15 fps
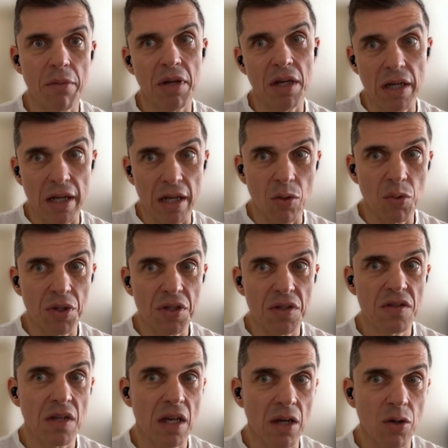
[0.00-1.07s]
languages
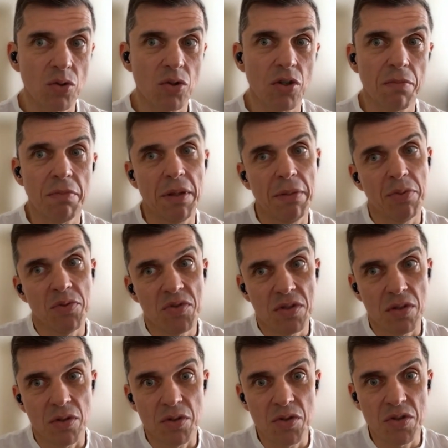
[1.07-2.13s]
out there. People still
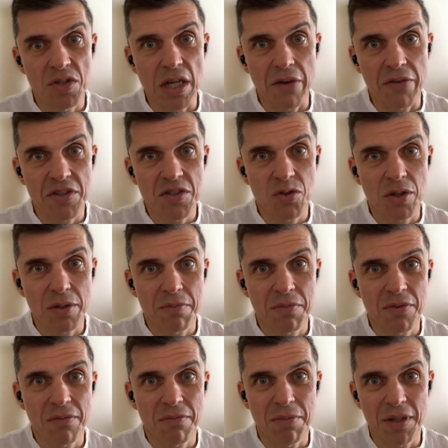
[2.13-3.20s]
use JavaScript
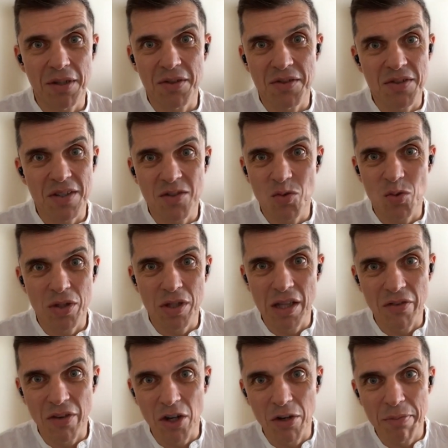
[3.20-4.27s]
because it's where the
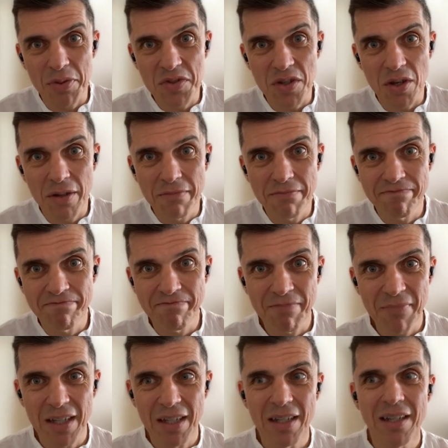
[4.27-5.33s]
developers are.
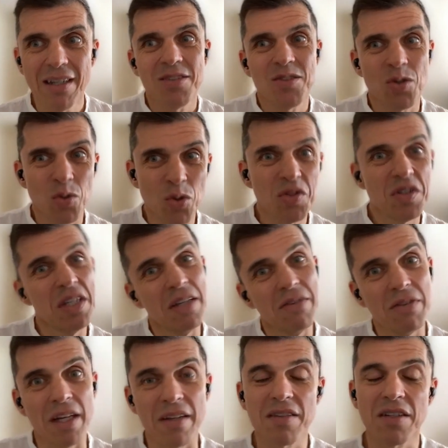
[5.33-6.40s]
So we'll see if
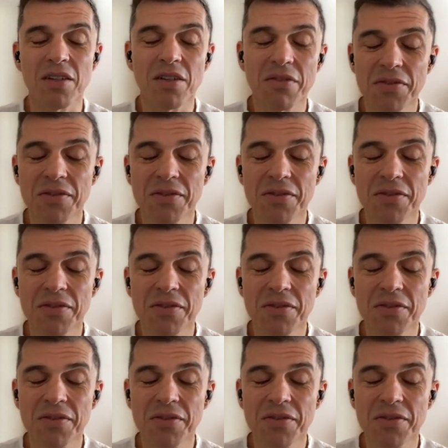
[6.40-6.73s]
that is enough.